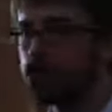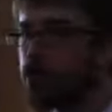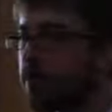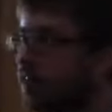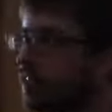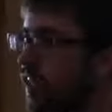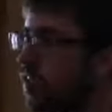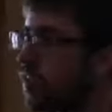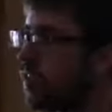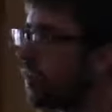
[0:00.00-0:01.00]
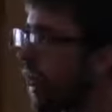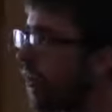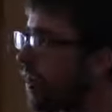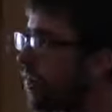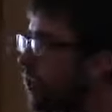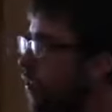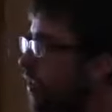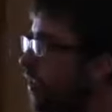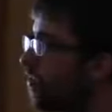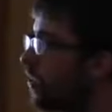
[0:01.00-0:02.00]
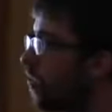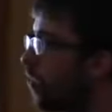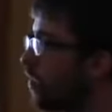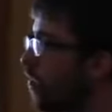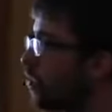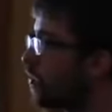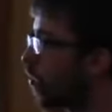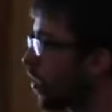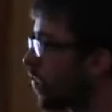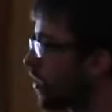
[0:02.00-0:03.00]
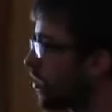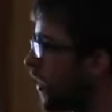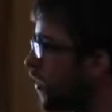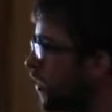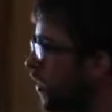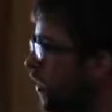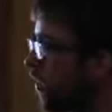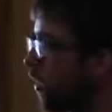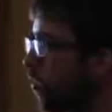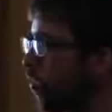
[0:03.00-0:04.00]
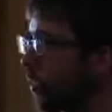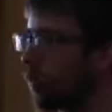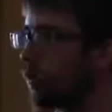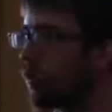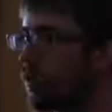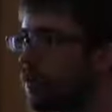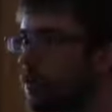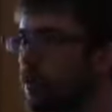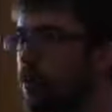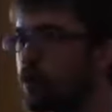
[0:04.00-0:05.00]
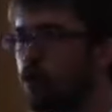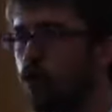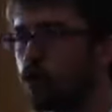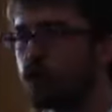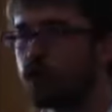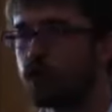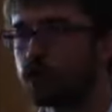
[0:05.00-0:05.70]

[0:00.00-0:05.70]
shipping containers in the back. We lived in one of those, 4 of us did. There were sleeping quarters for